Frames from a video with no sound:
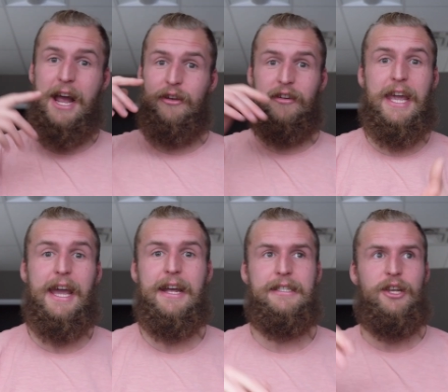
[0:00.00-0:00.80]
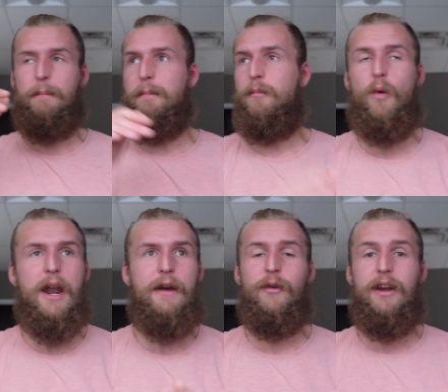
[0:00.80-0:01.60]
your kids, your
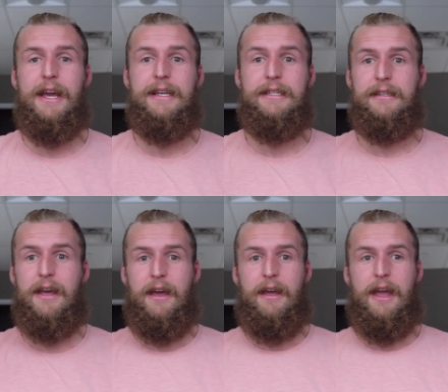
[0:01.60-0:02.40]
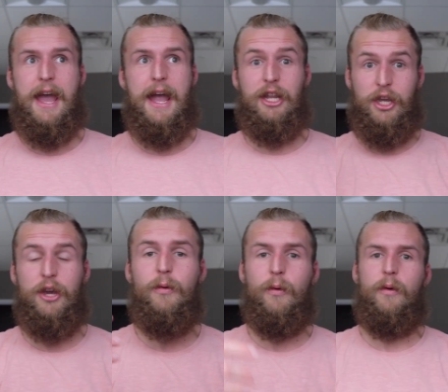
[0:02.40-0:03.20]
whatever it is, and
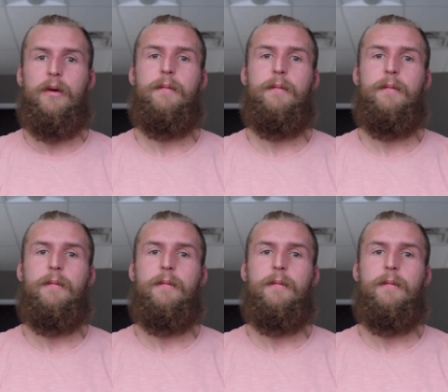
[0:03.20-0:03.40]
you.